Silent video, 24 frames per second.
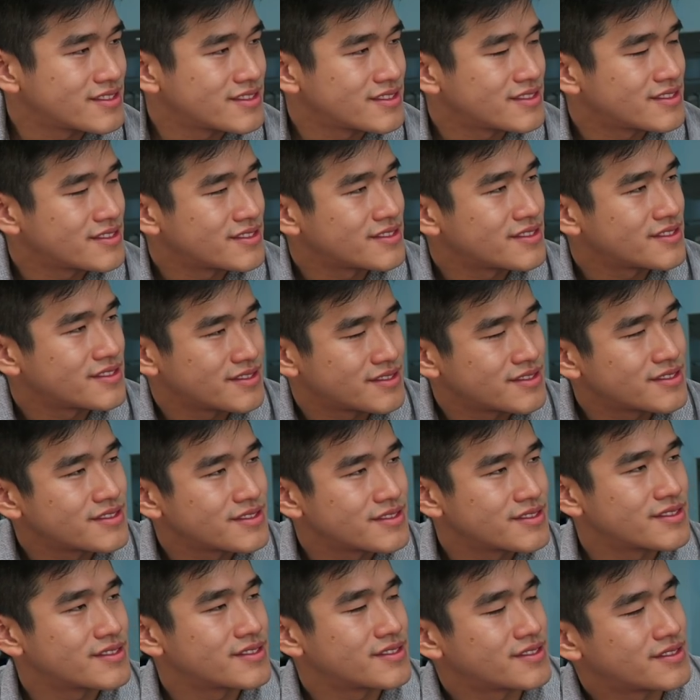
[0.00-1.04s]

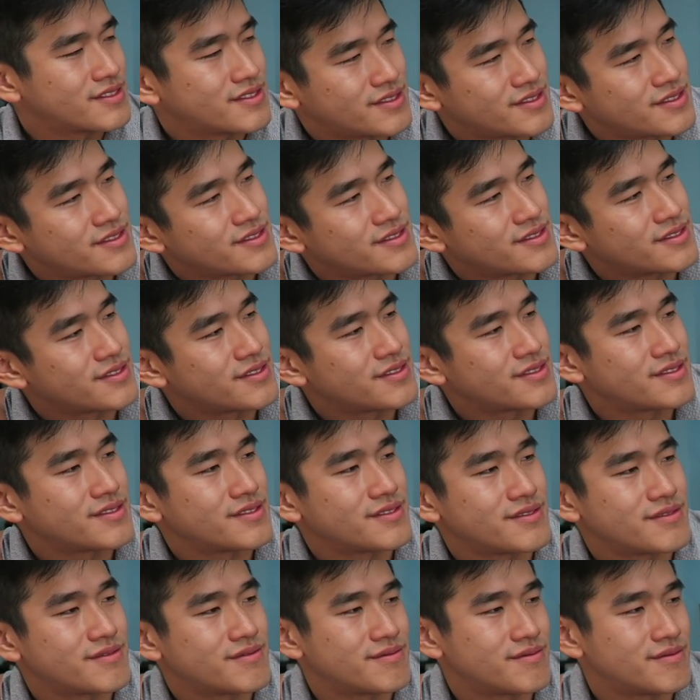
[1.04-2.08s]

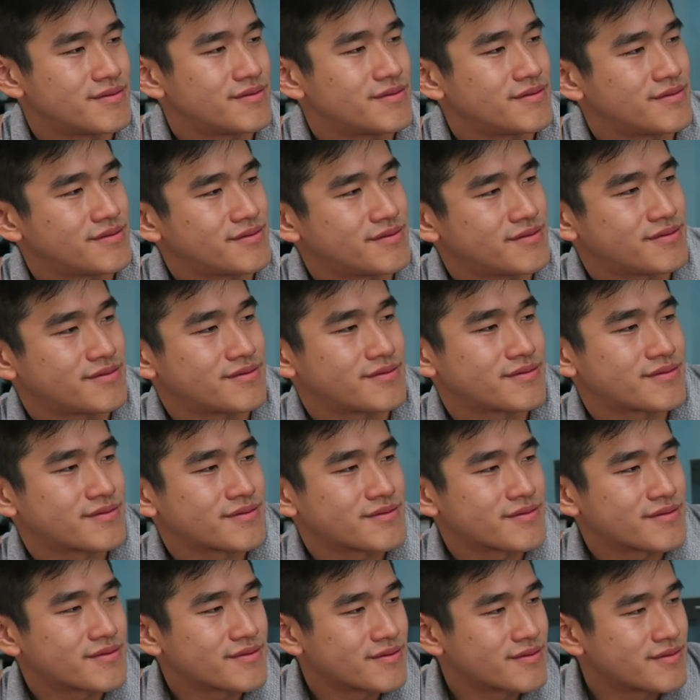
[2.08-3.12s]

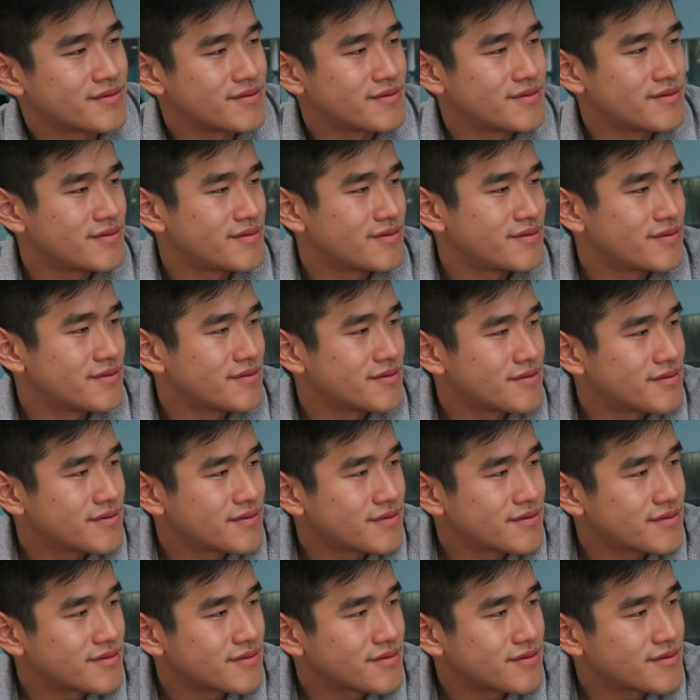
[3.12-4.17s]

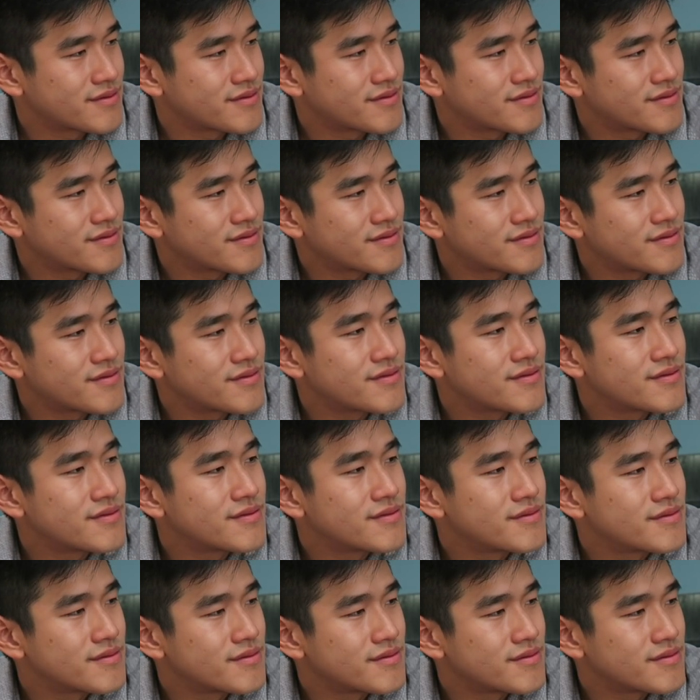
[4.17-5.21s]

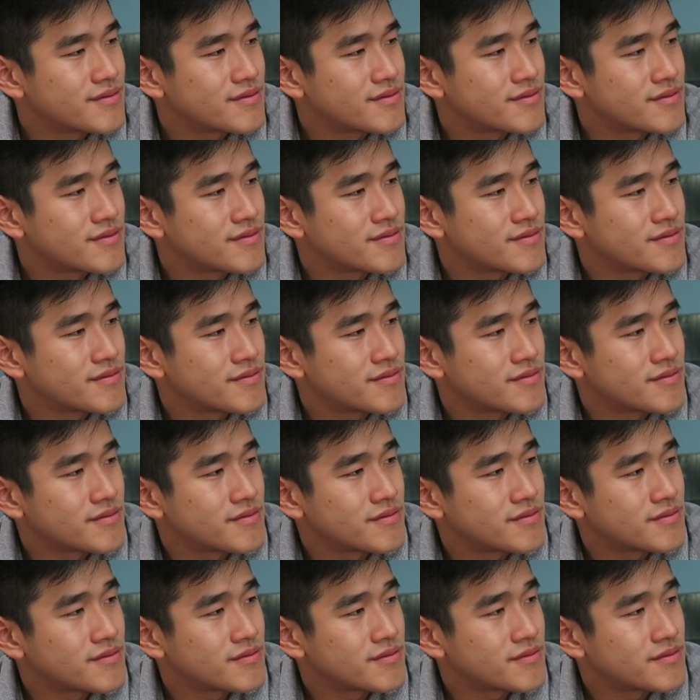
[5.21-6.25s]

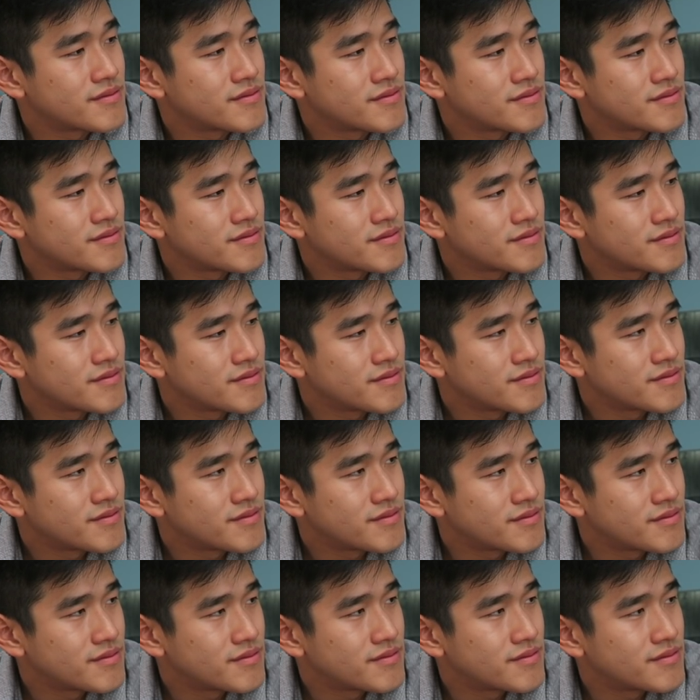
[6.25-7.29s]

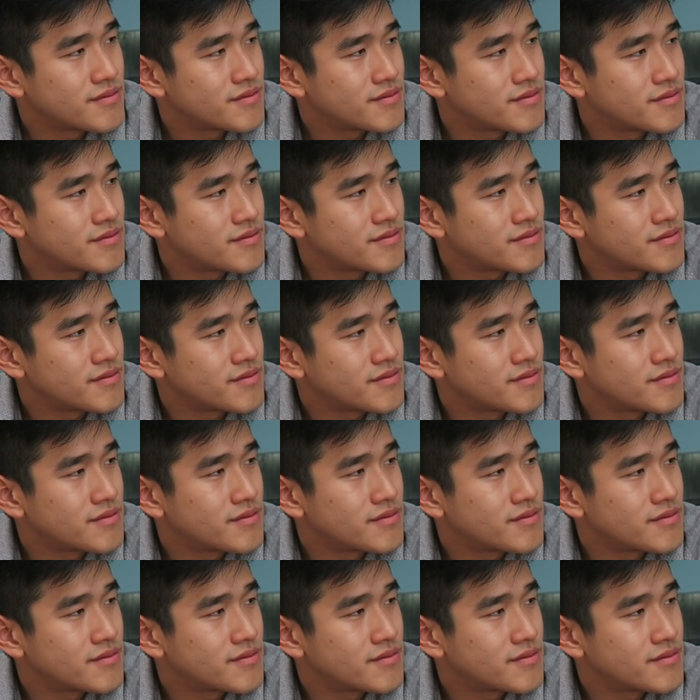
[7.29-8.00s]
(not speaking)